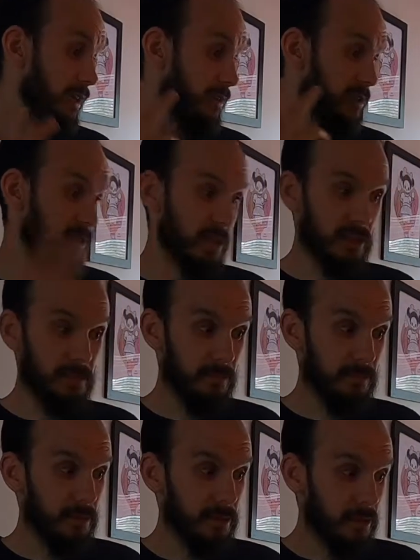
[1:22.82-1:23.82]

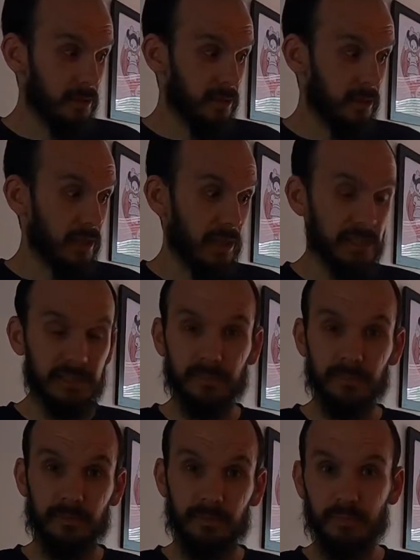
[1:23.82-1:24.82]
some cut
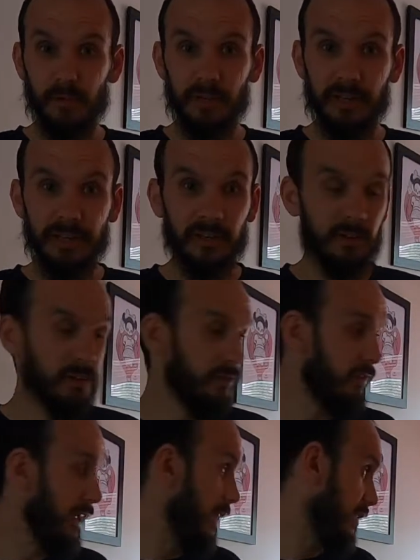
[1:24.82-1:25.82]
broccoli and
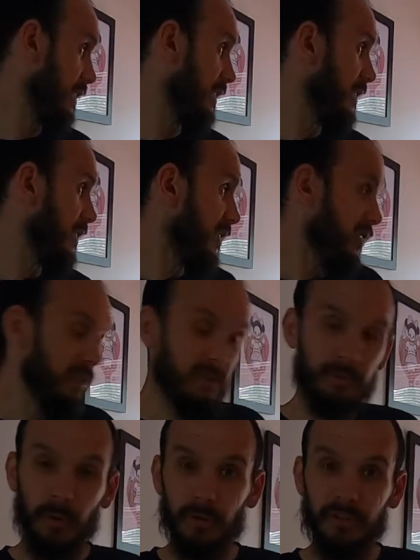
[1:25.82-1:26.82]
cauliflower,
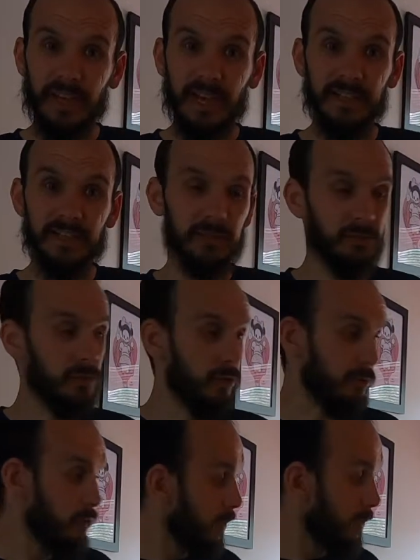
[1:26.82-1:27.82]
boiled the kettle,
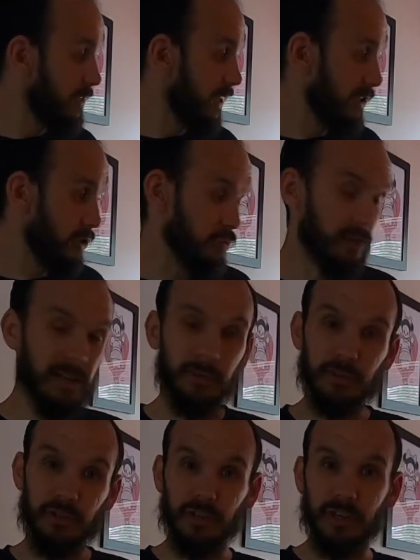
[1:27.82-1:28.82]
got my sweet potatoes ready,
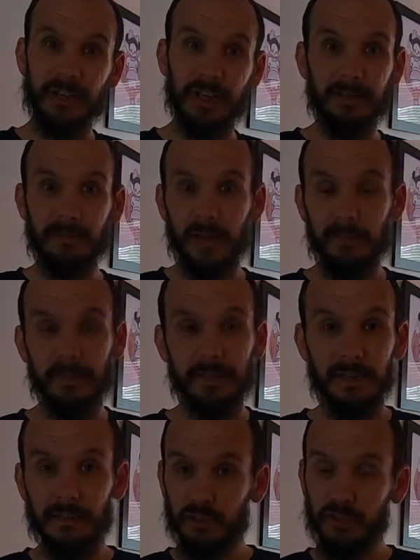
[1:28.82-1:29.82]
which I'll go and get in a moment,
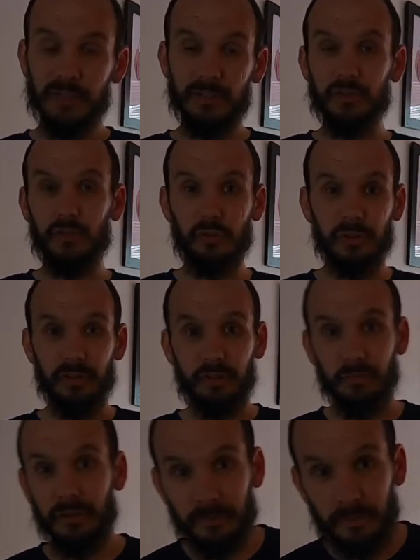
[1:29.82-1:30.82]
and I'll just kind of talk you
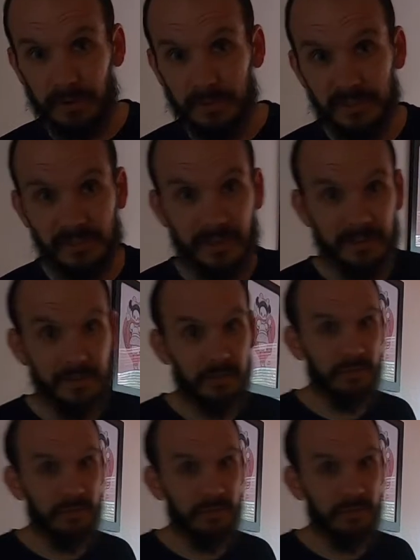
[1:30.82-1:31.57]
through the process of how I do